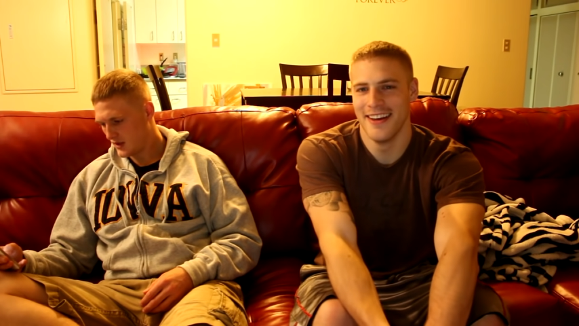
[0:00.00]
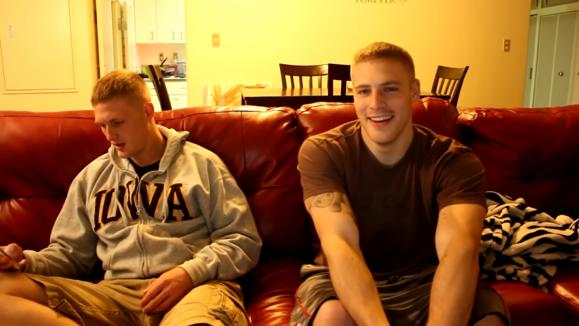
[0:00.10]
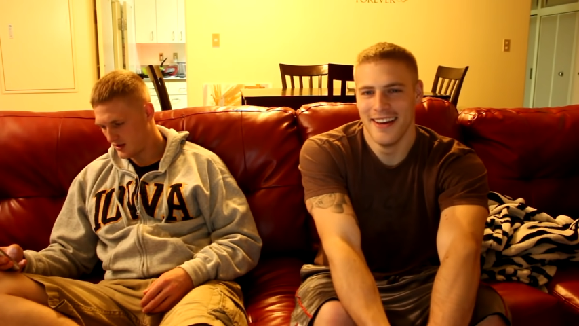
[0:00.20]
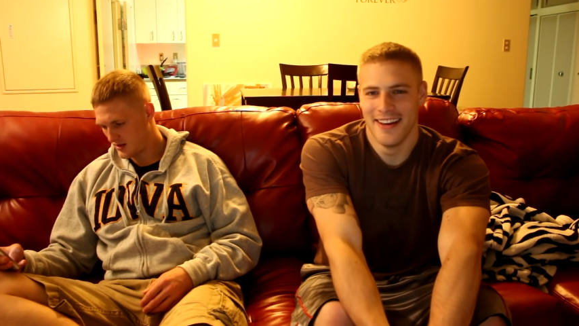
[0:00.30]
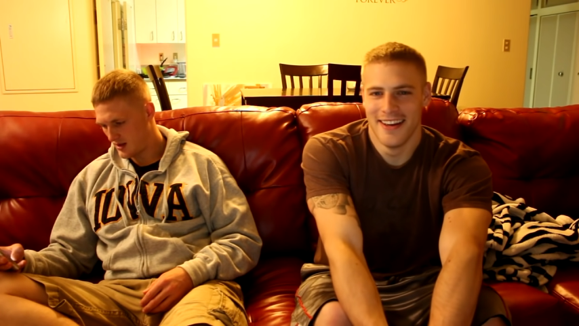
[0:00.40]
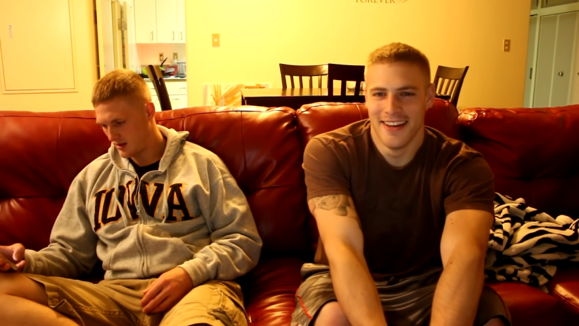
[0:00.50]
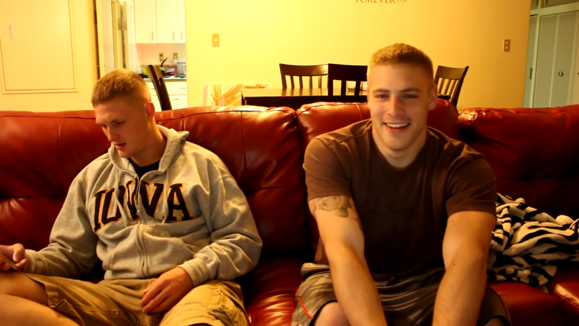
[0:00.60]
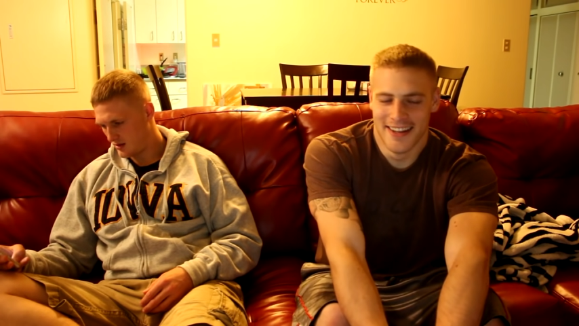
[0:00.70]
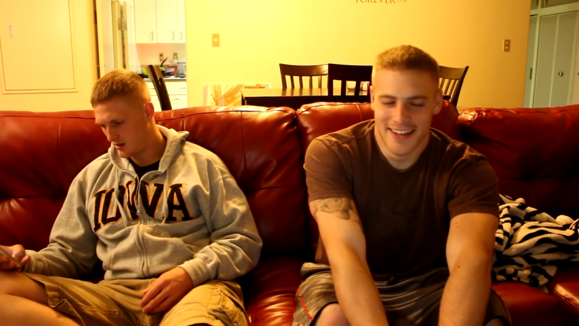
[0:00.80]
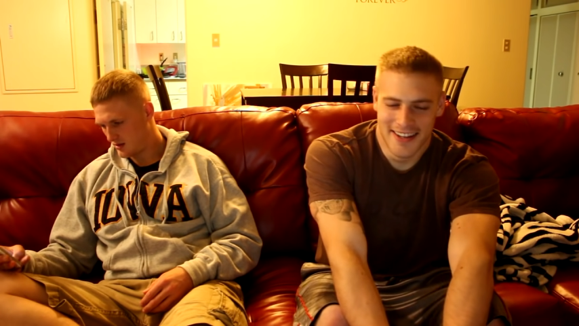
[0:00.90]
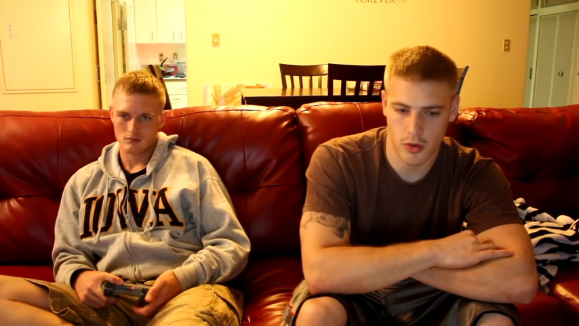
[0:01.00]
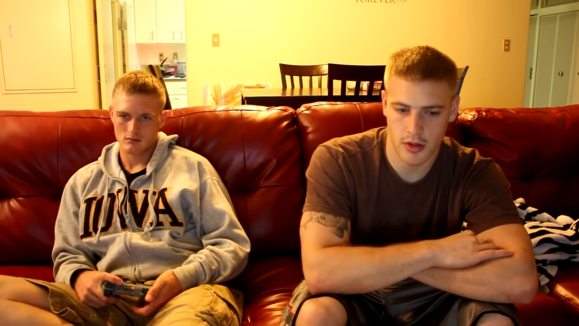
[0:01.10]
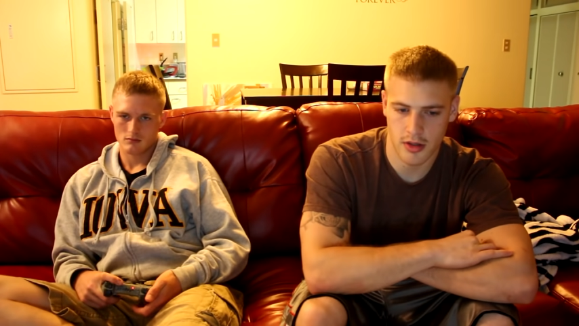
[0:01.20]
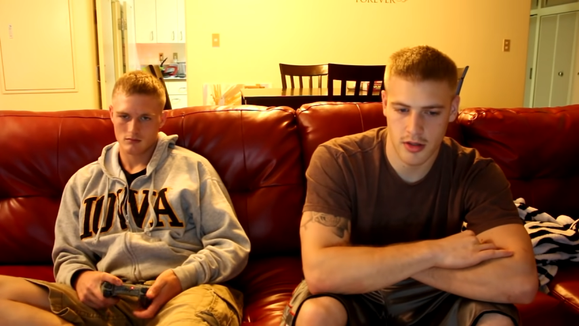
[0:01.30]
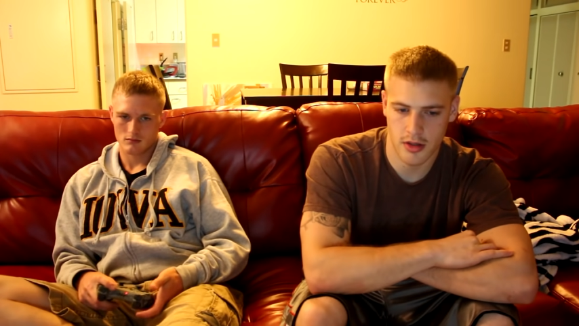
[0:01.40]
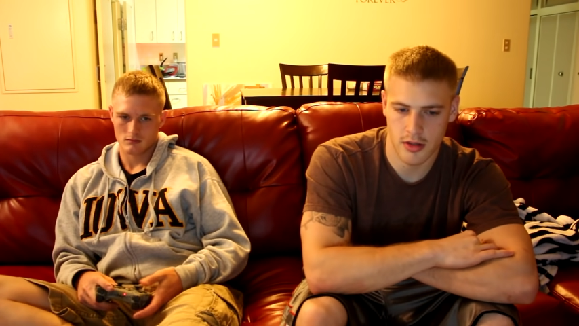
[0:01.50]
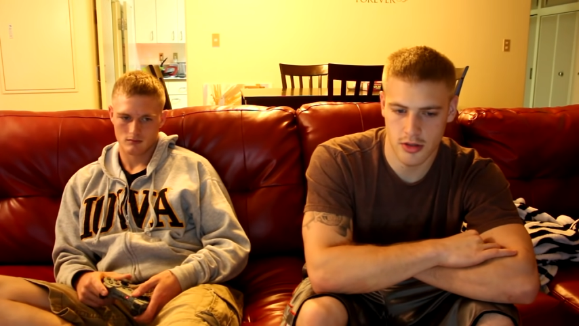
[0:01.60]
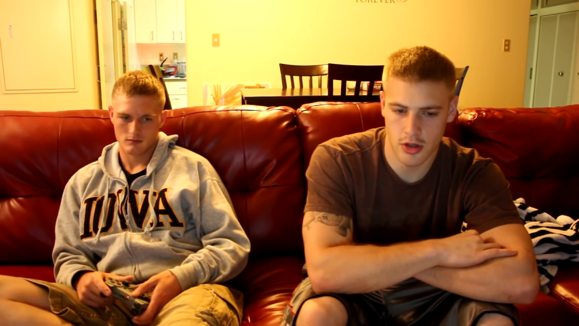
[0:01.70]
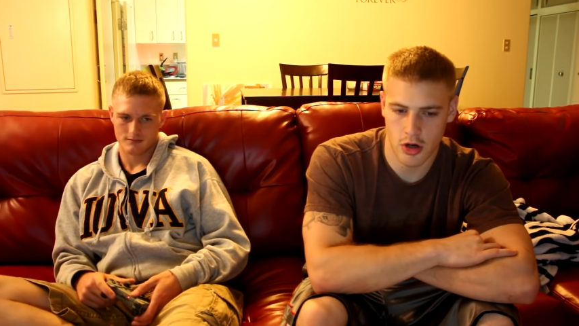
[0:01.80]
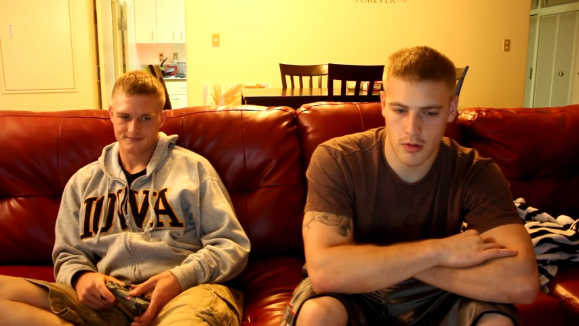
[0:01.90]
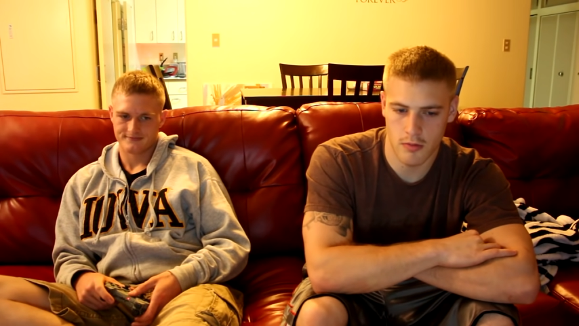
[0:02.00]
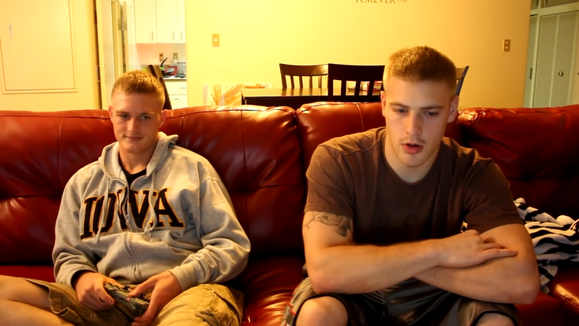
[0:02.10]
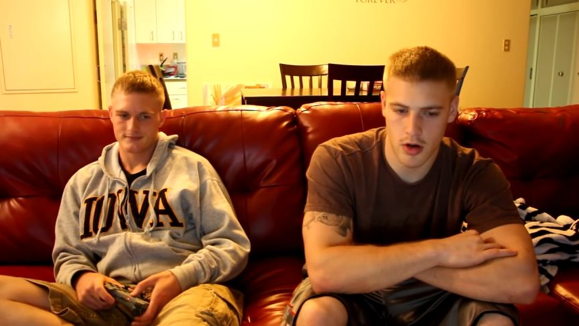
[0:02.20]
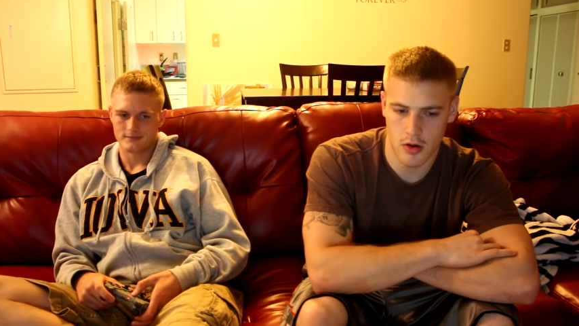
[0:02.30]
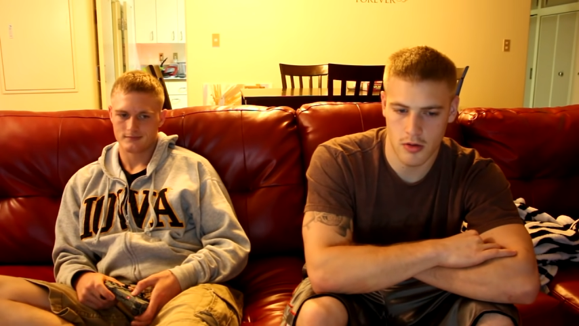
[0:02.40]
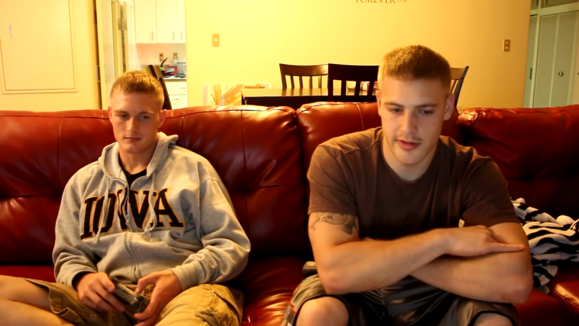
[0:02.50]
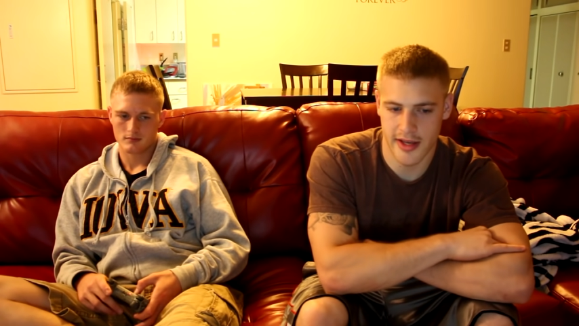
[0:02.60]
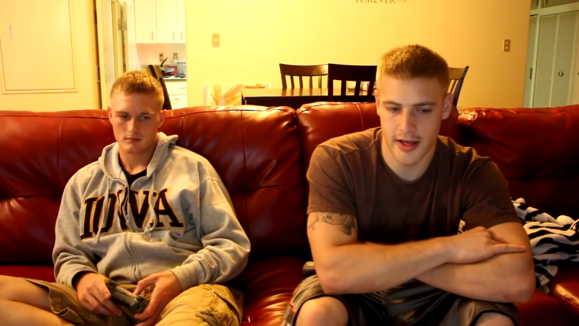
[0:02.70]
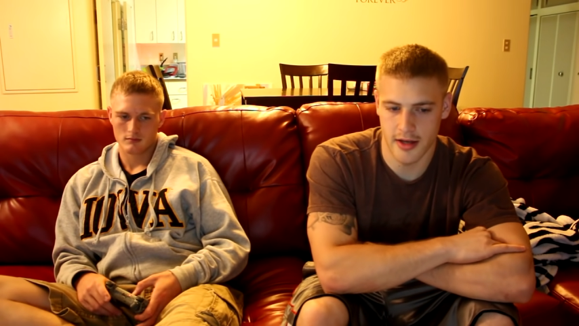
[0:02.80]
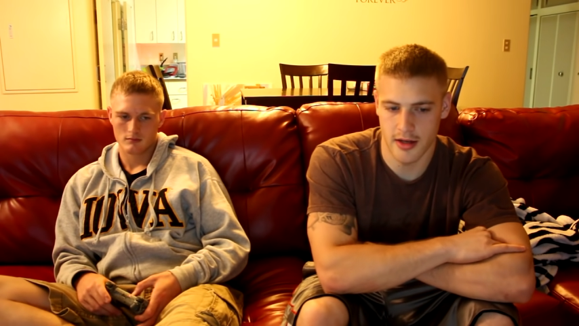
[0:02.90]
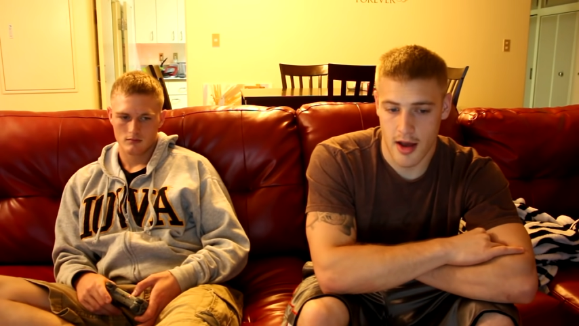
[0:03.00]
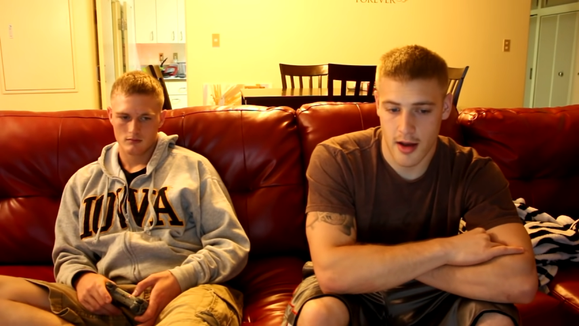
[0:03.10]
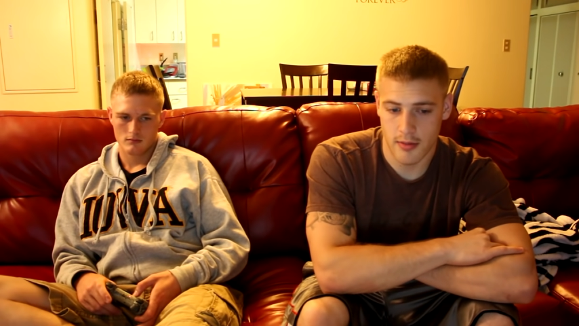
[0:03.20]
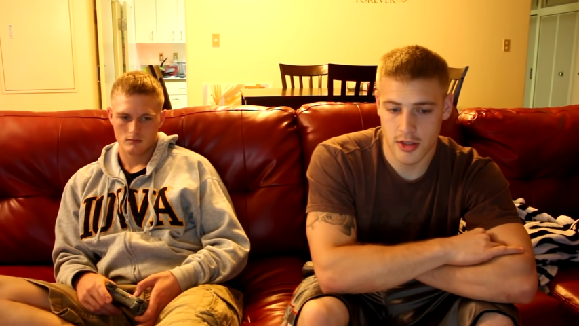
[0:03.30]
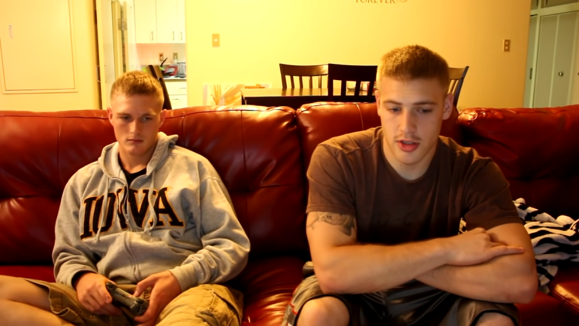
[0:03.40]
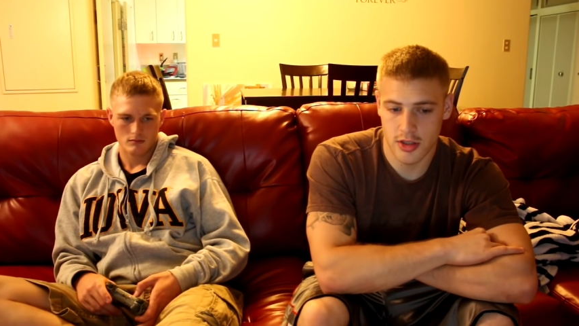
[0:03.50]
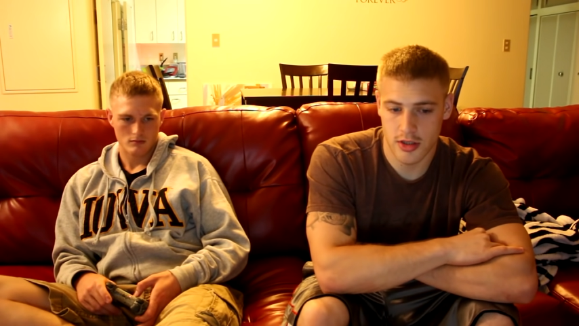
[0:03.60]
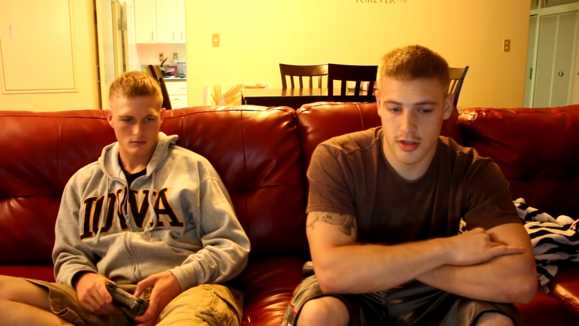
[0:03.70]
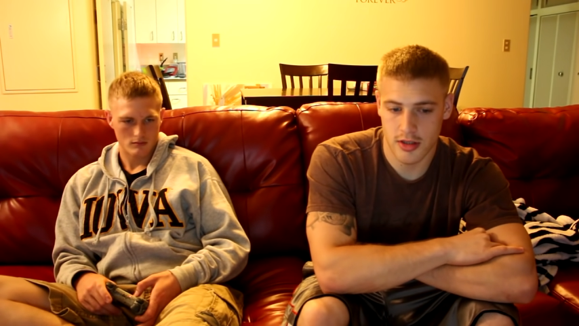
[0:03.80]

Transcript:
Speaker 1: Exactly. Jordan Yarbrough said, how much